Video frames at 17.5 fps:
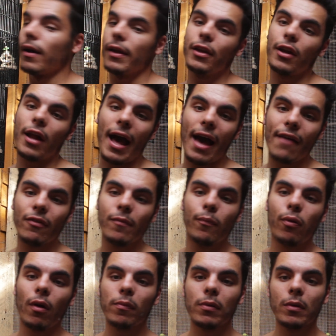you know,
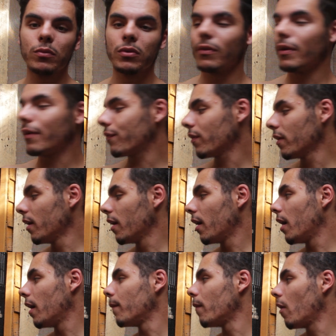having problems with
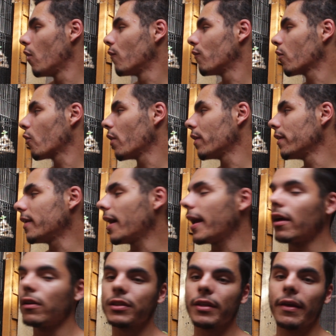overgrown
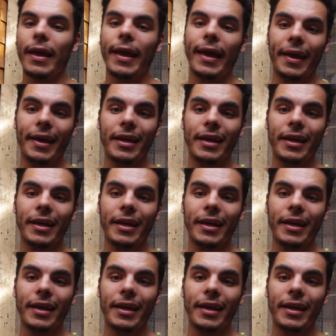nails,